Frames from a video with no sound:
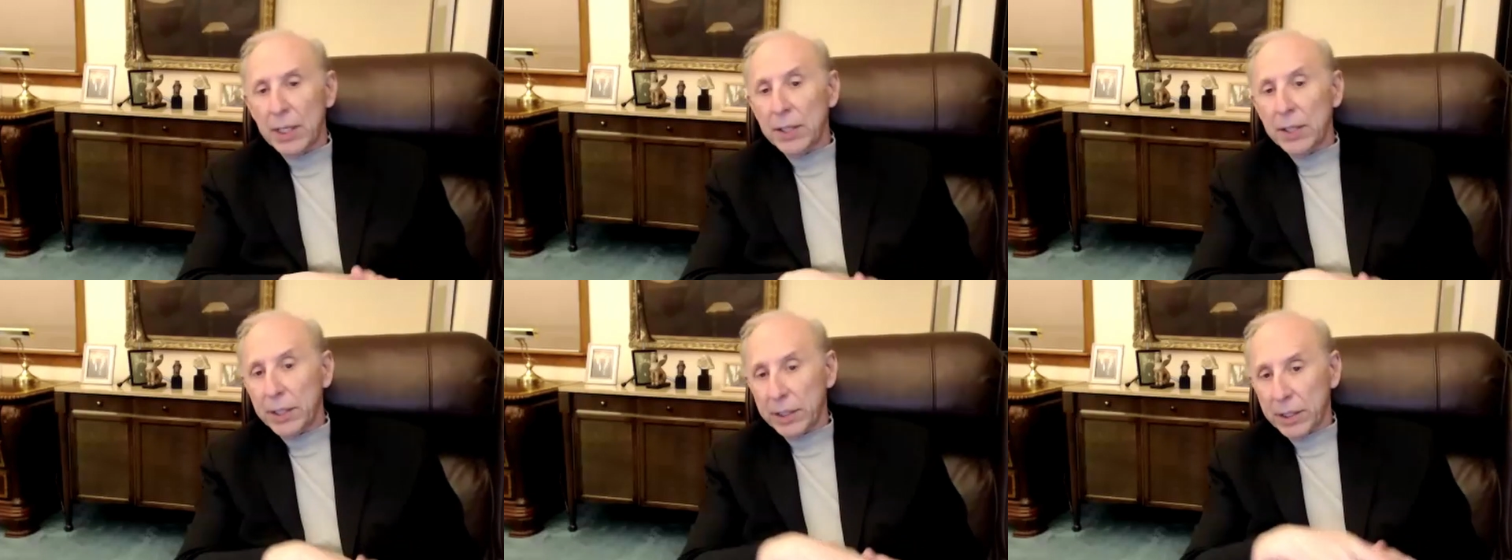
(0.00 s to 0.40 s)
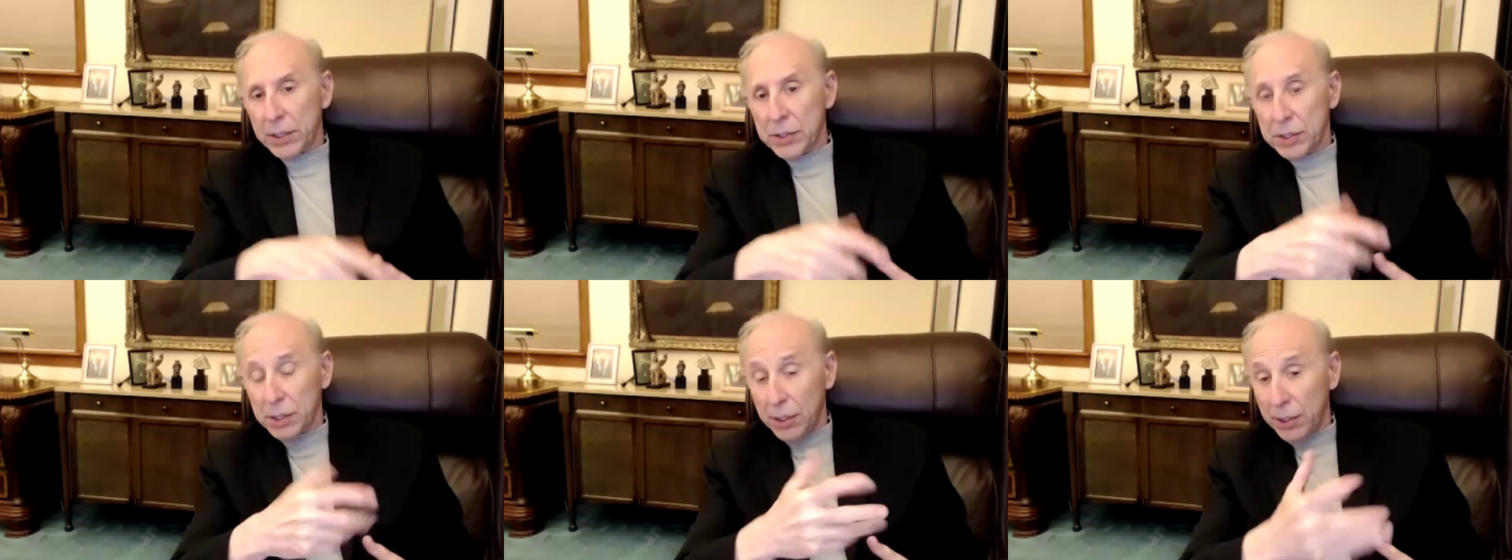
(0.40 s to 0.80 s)
thinking
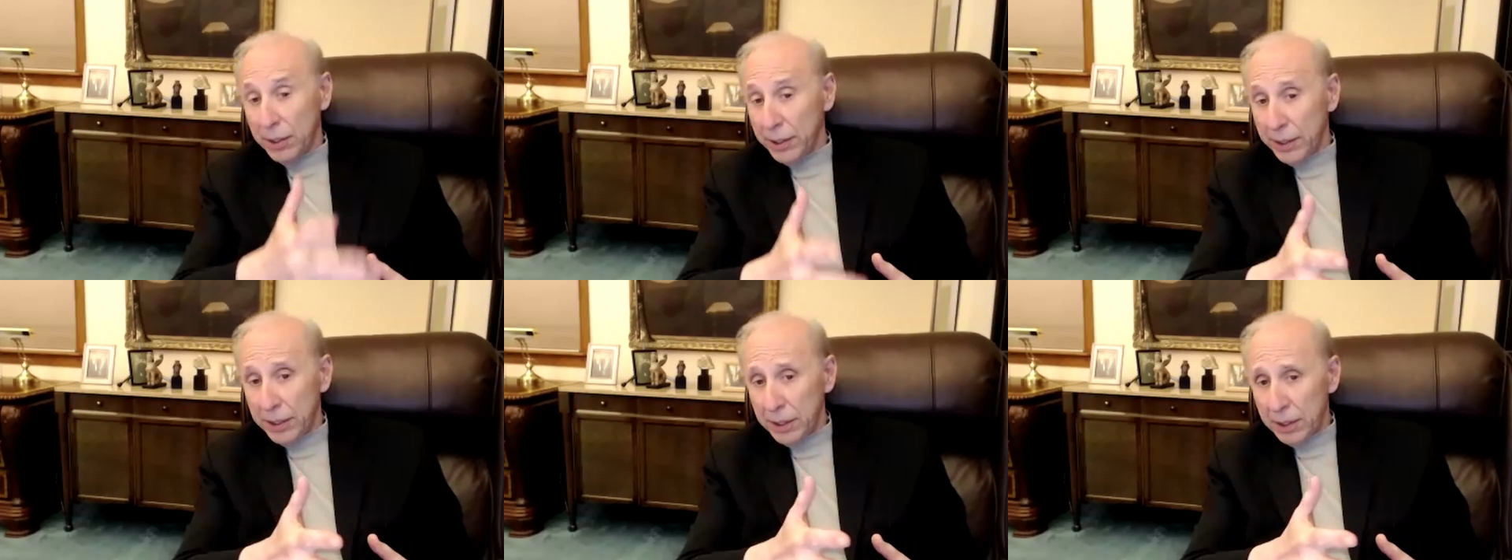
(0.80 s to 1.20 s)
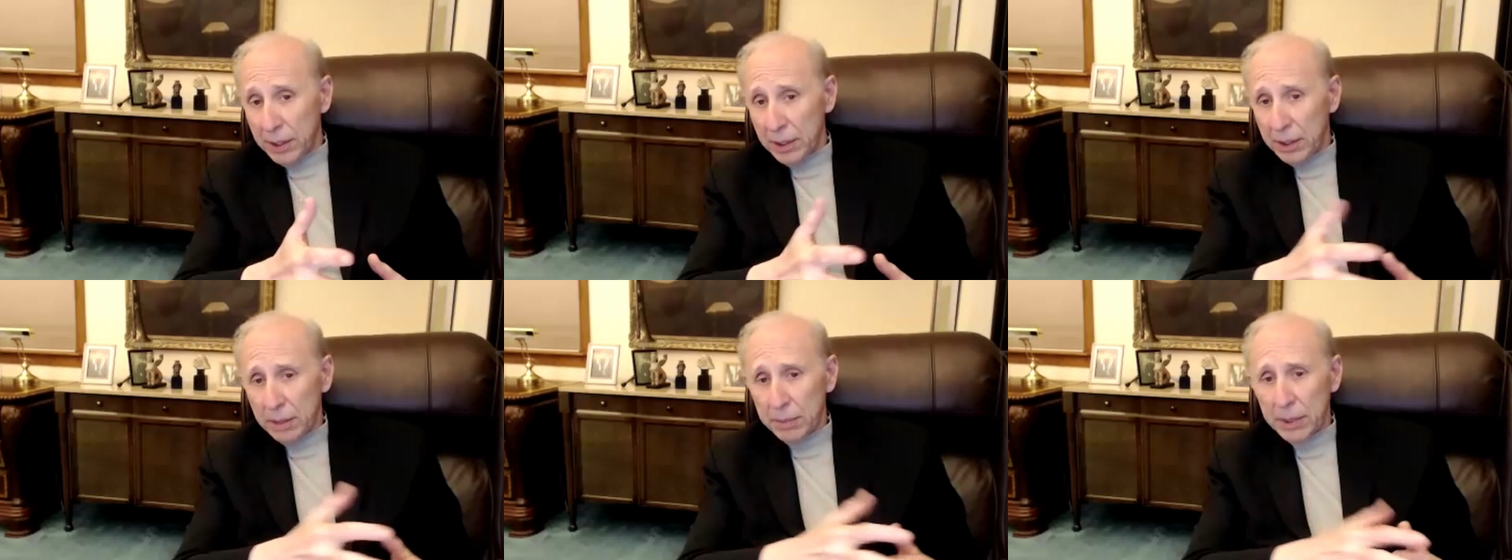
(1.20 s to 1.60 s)
slowly, a
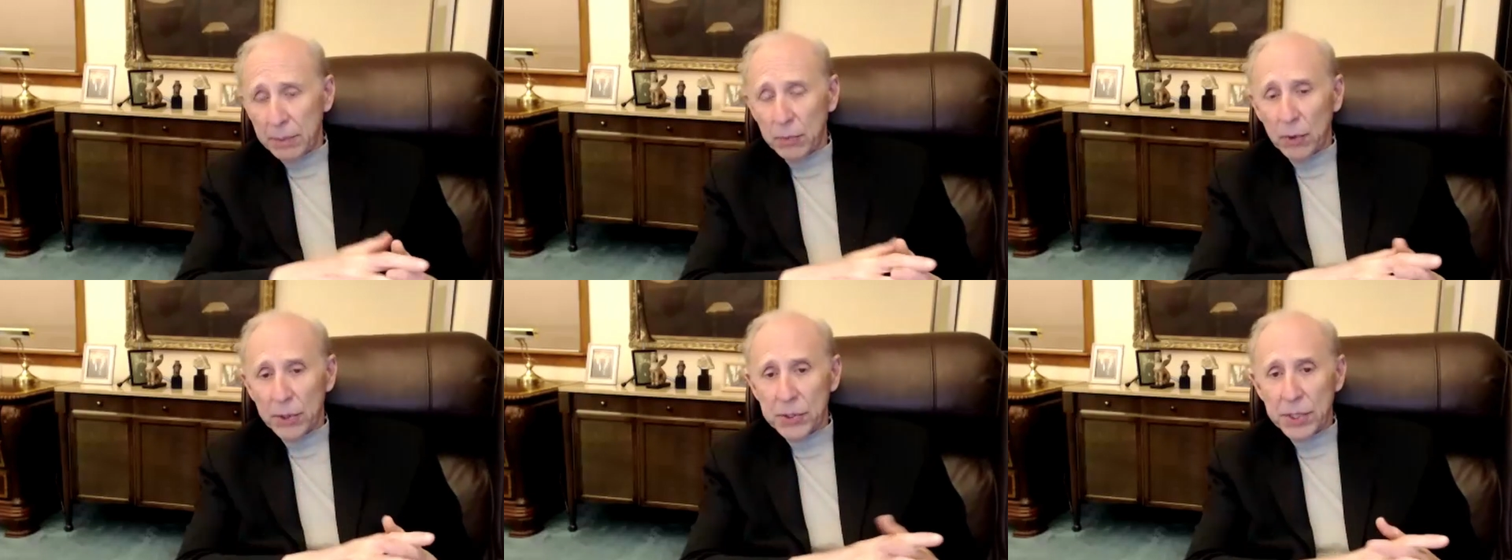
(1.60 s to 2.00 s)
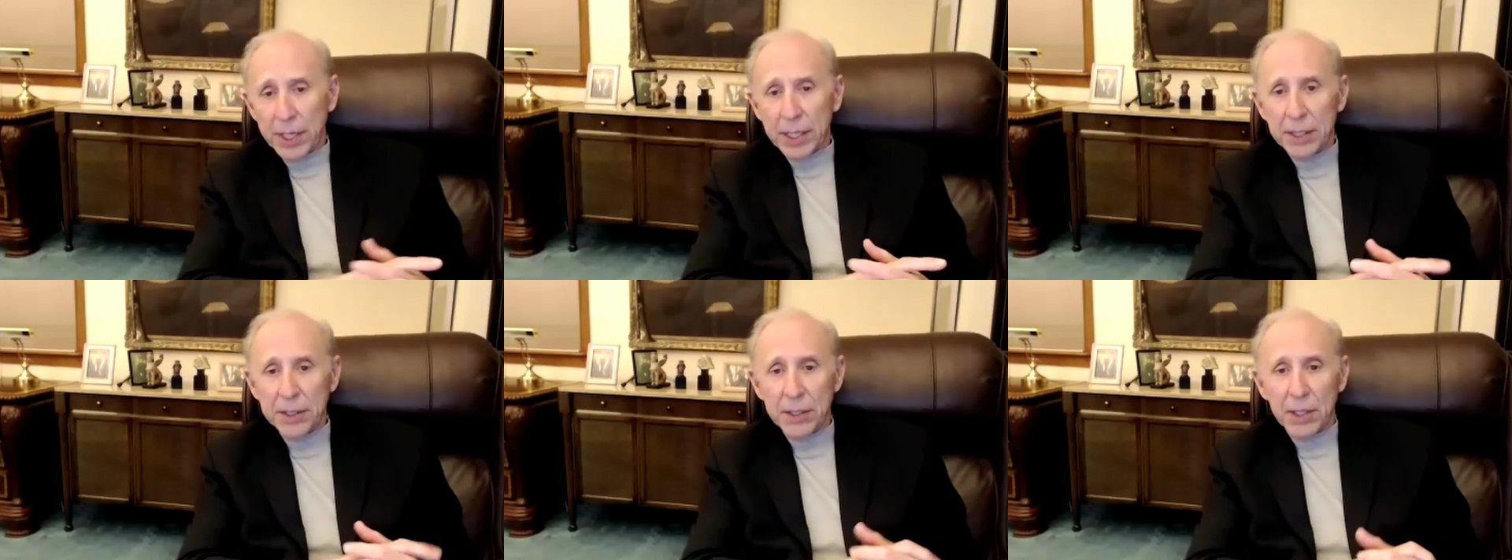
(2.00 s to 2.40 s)
little bit more
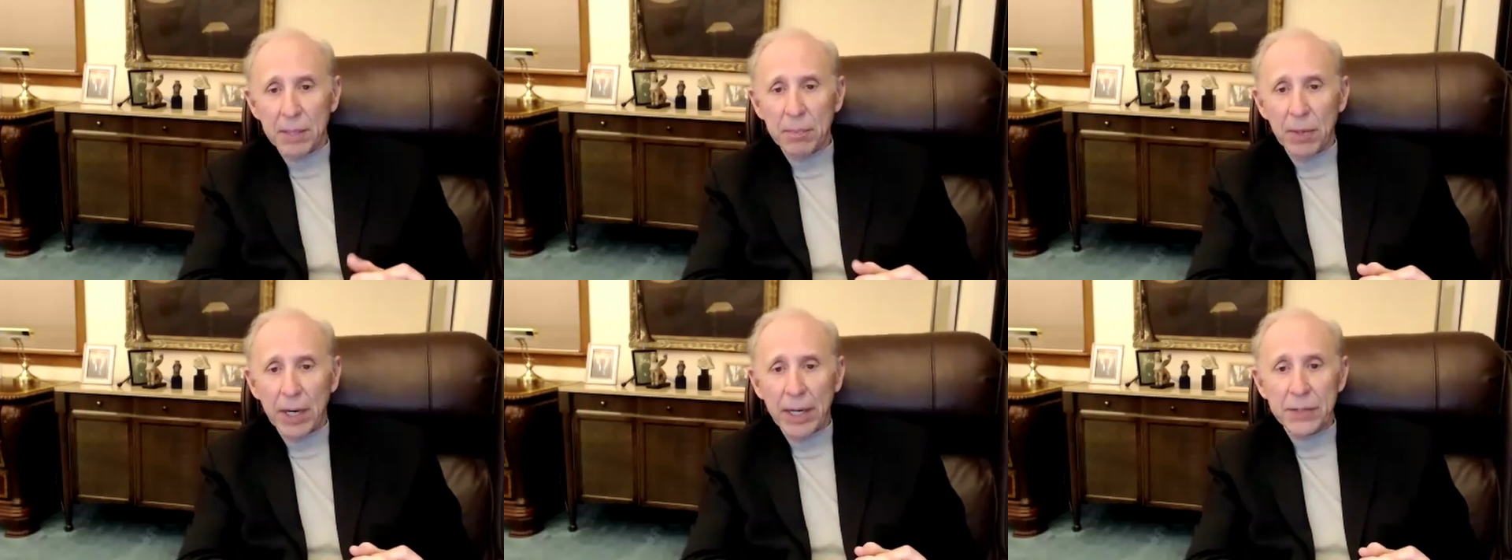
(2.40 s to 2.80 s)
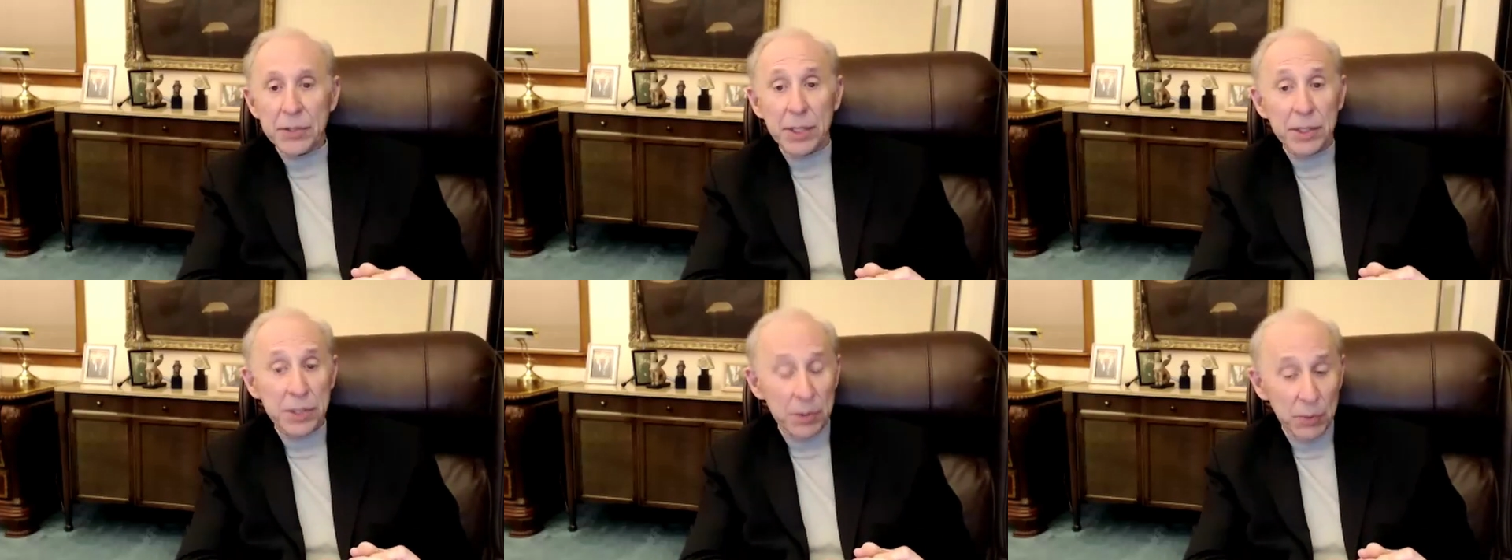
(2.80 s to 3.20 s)
secondary
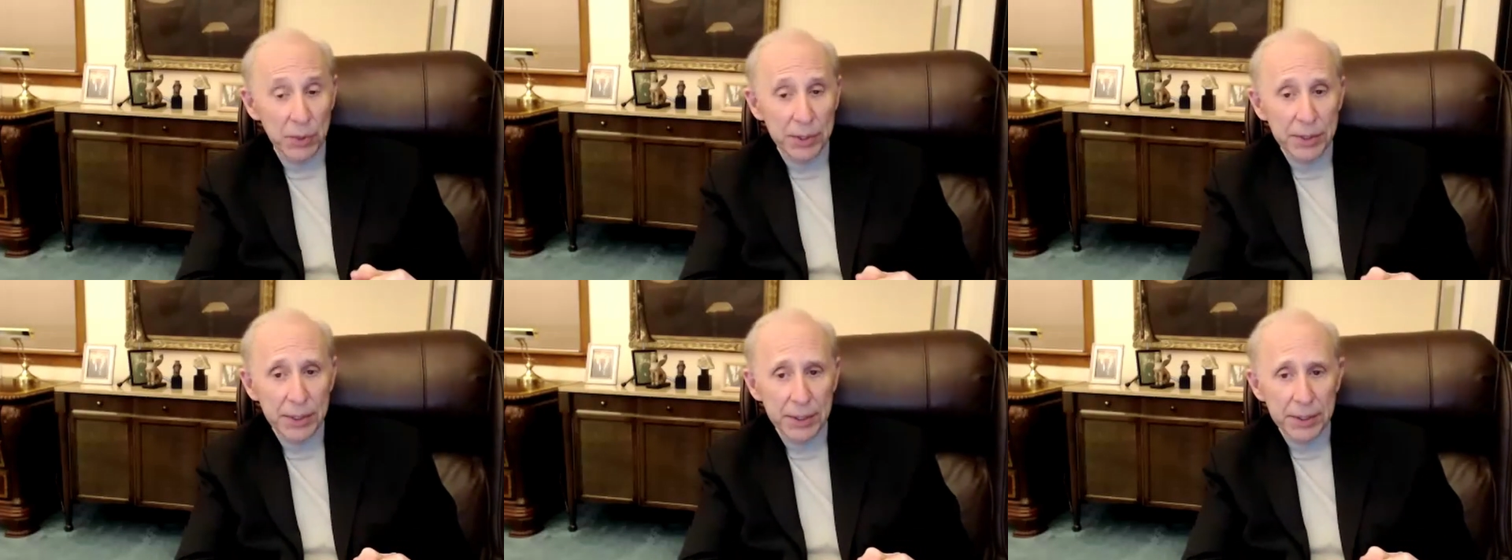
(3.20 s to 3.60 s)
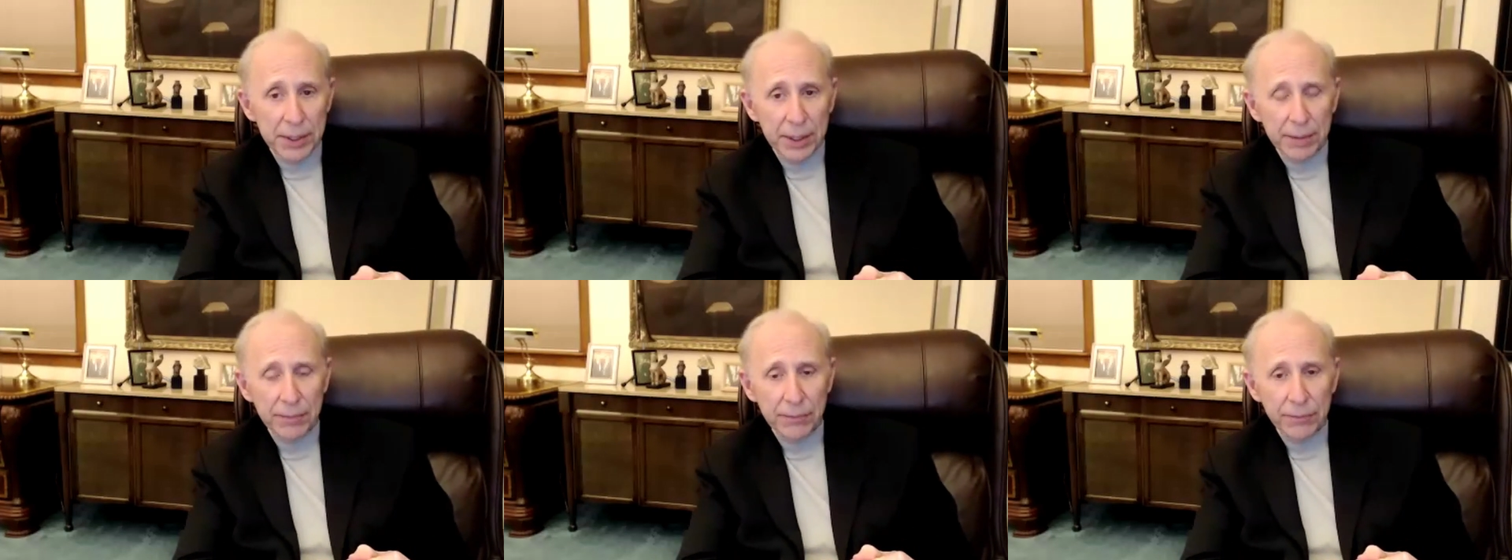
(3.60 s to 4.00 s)
process and more detail.